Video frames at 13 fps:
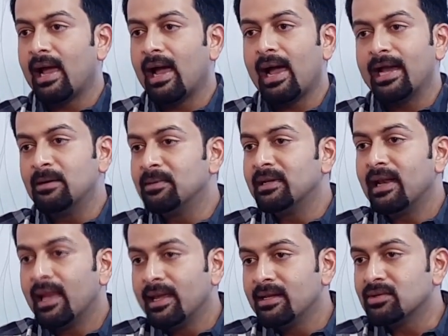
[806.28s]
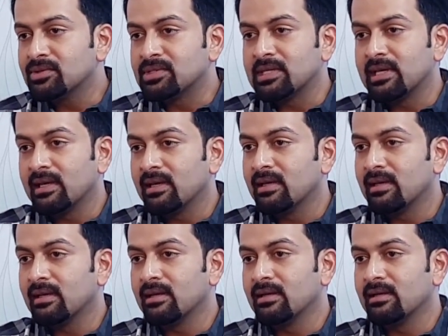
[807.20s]
I'd be lying to say,
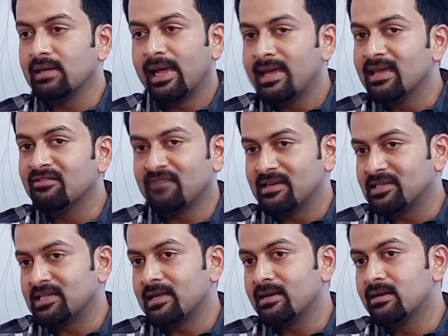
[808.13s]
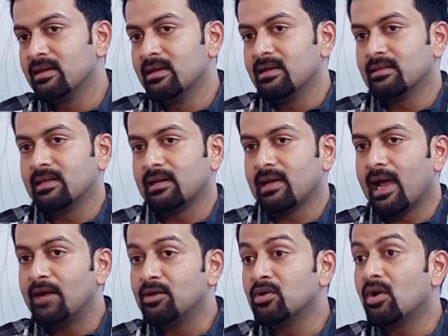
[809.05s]
uh, lying if I said that
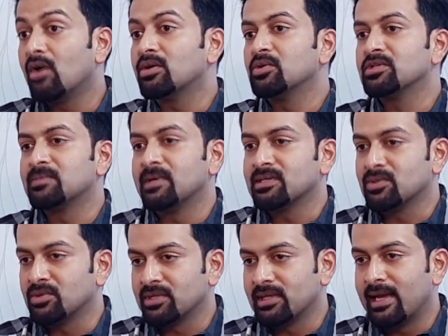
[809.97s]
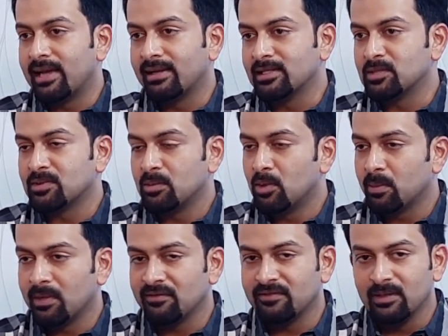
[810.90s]
I do not use my social handle to
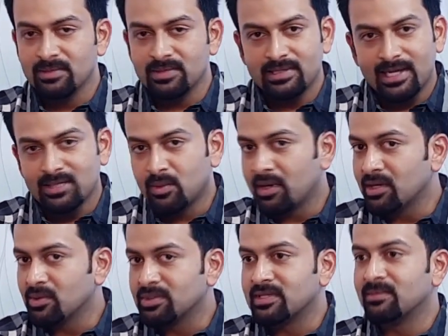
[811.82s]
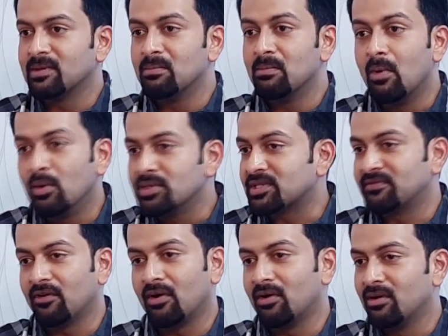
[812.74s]
promote my films. That's what I use them the most
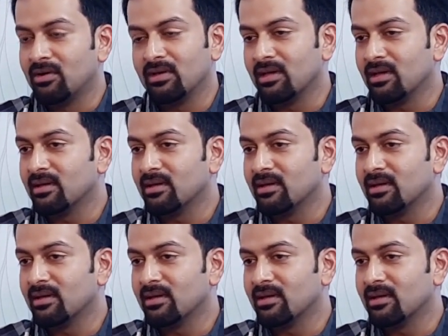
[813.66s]
for. Most for, yeah.